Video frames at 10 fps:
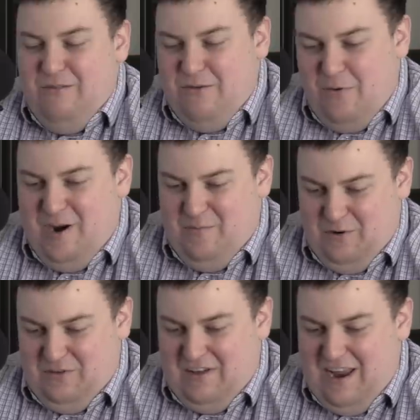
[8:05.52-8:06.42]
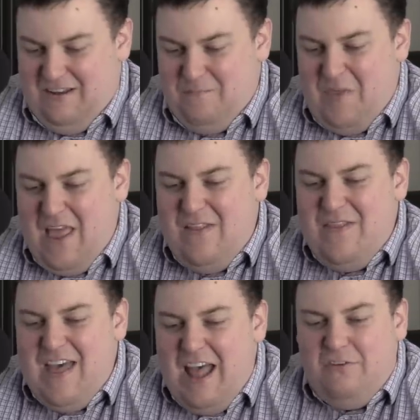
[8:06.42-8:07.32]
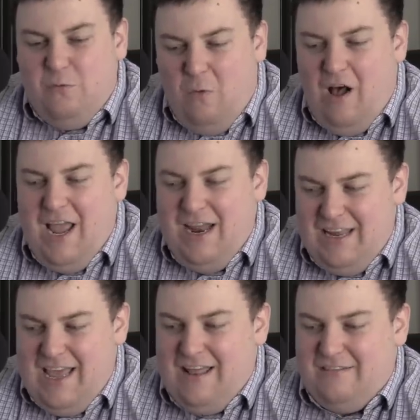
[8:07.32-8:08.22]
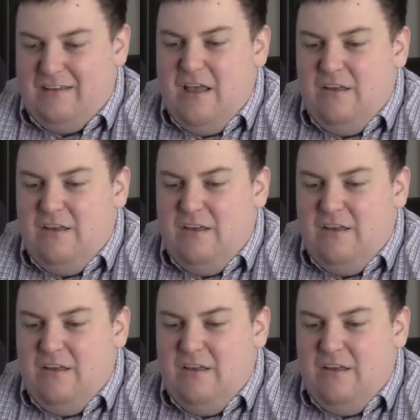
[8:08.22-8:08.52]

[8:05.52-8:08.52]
the 1%. And that's why it gets